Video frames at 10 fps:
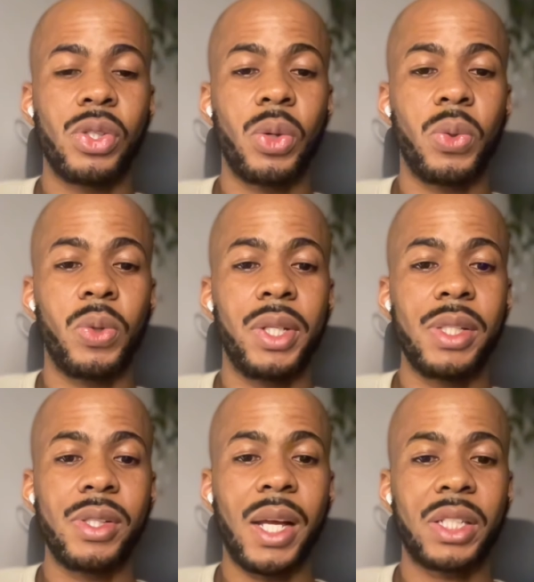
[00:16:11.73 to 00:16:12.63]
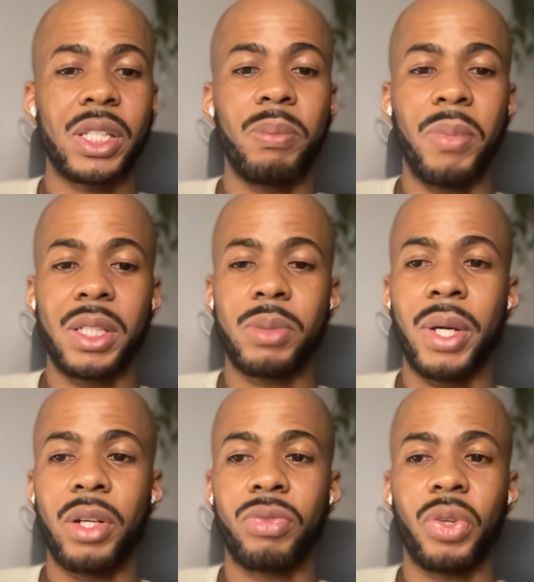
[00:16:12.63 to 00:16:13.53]
So this is actually much
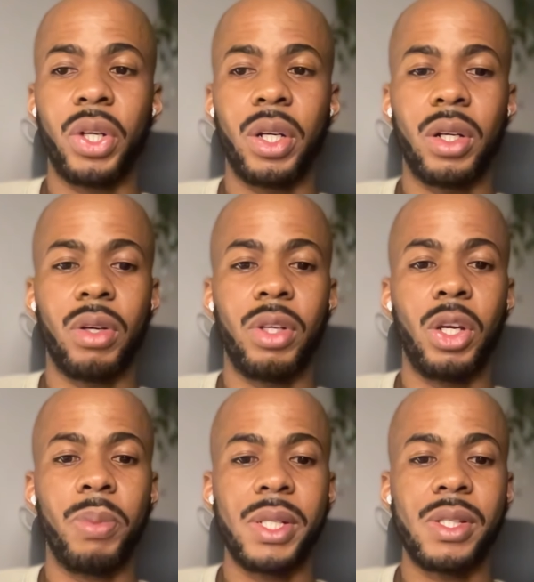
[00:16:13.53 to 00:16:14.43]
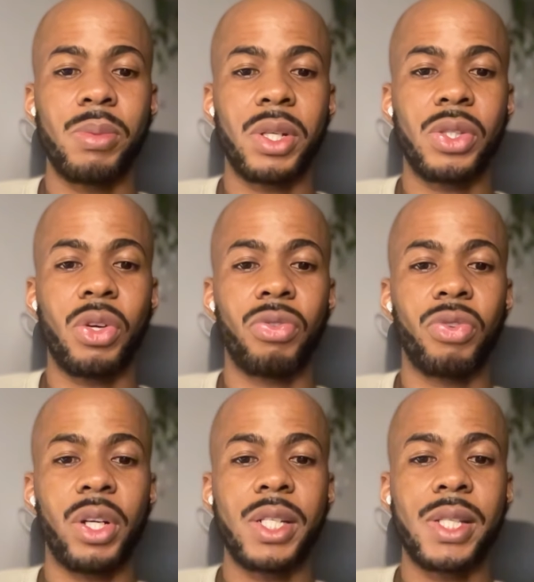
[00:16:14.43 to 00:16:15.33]
better for your business because you're
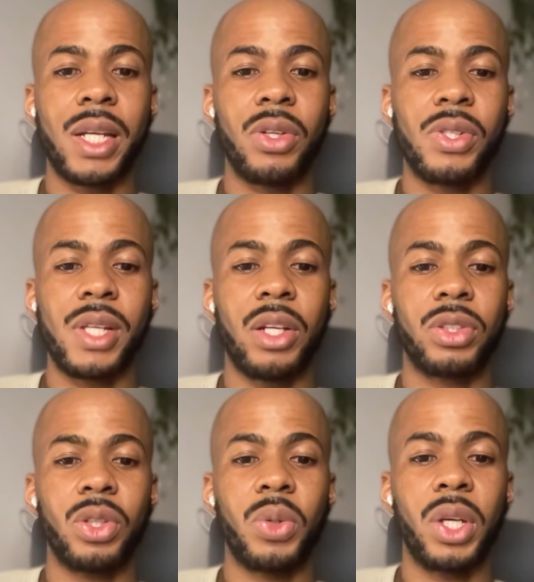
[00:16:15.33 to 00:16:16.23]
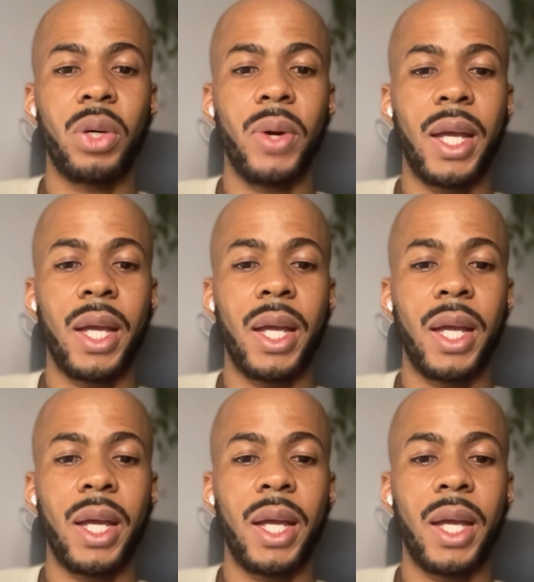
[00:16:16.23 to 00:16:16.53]
front and center in San Antonio,